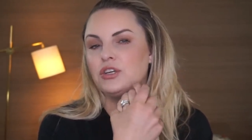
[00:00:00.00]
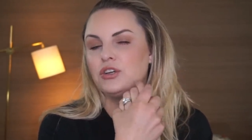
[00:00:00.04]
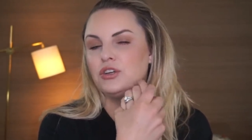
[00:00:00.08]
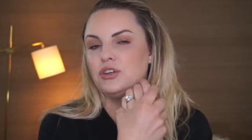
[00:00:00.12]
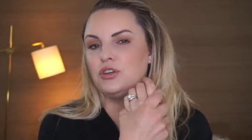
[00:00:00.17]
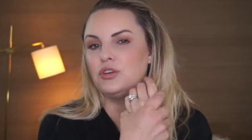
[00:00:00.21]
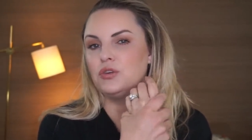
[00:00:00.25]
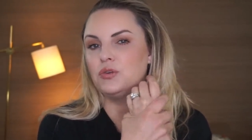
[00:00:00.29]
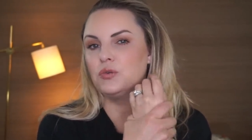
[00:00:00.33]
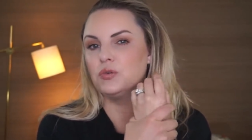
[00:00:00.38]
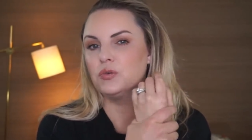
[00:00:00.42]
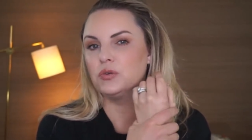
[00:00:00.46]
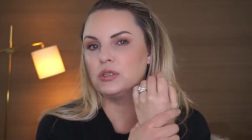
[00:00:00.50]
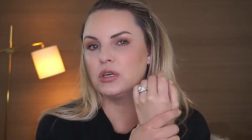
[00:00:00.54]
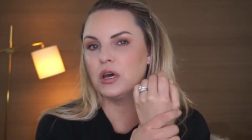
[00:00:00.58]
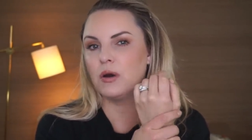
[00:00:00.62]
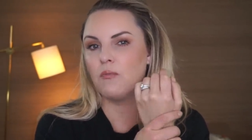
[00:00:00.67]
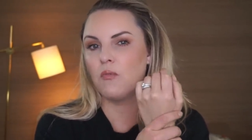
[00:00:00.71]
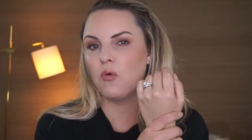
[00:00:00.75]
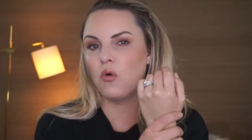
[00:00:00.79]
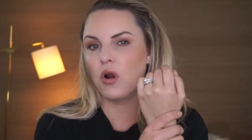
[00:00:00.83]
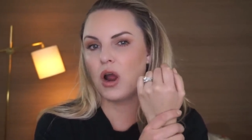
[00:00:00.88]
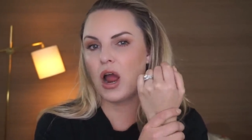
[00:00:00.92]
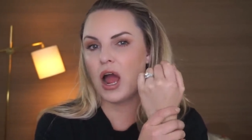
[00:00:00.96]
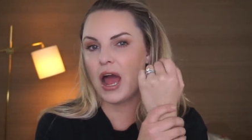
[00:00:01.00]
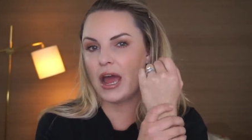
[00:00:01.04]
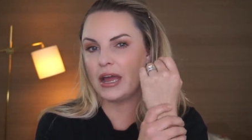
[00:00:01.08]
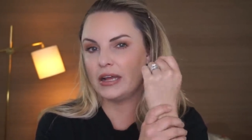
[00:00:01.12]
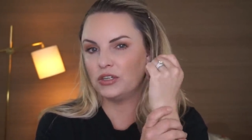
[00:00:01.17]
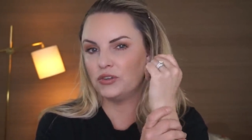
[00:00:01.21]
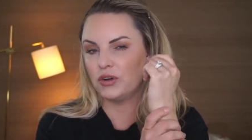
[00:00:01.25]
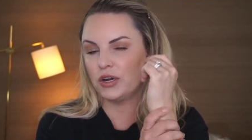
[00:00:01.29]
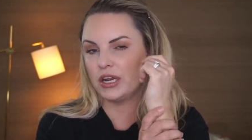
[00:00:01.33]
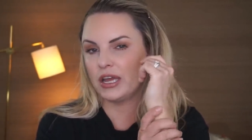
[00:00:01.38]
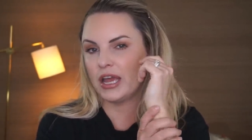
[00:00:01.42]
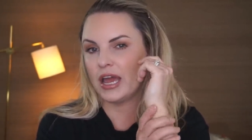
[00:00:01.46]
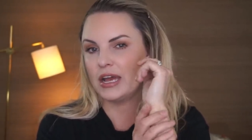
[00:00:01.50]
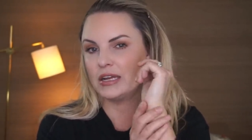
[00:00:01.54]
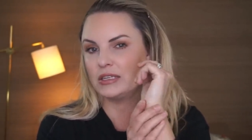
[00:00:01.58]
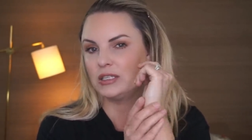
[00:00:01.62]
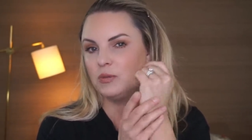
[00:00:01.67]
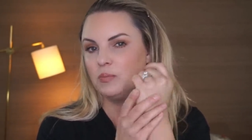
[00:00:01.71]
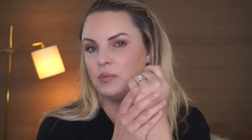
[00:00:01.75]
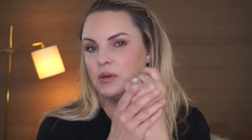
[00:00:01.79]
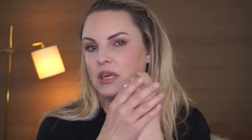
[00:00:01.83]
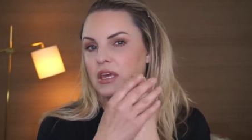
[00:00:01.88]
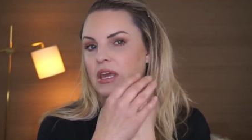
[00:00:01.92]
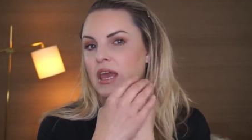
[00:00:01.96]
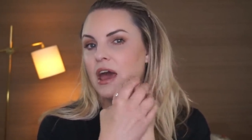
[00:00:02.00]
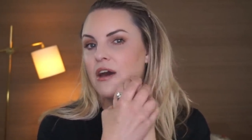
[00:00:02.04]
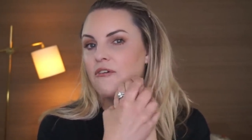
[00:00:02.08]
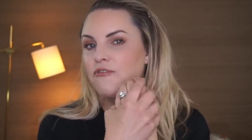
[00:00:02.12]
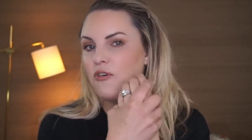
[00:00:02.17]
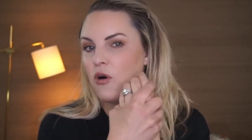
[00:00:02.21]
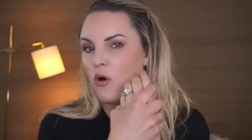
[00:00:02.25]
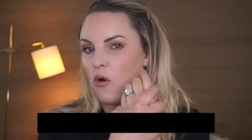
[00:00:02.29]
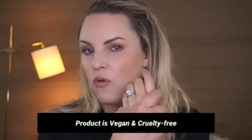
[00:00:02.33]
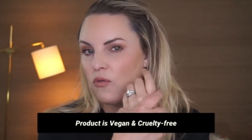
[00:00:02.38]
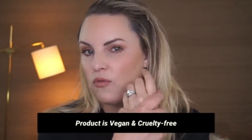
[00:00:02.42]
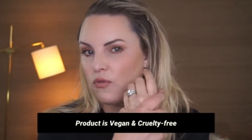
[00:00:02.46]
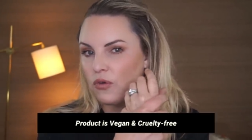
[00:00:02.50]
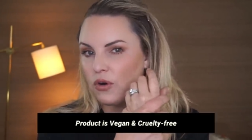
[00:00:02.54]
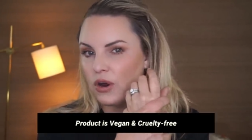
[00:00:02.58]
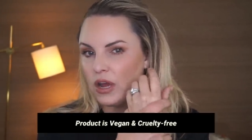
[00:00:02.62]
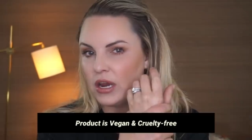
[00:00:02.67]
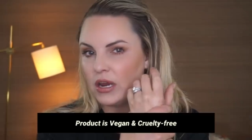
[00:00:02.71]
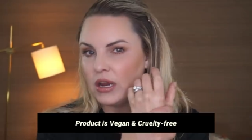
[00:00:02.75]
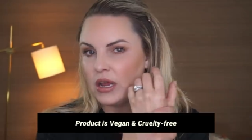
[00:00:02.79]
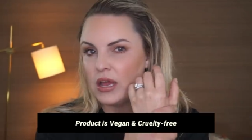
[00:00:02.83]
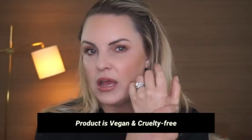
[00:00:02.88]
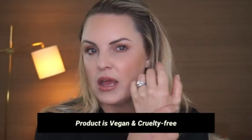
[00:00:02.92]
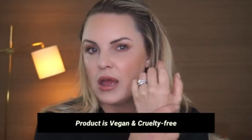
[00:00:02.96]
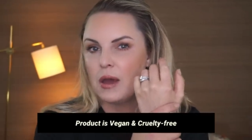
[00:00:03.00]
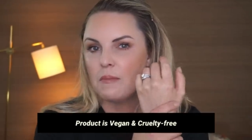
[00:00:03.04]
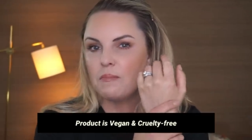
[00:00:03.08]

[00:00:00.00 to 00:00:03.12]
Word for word: to use a more hydrating SPF over it,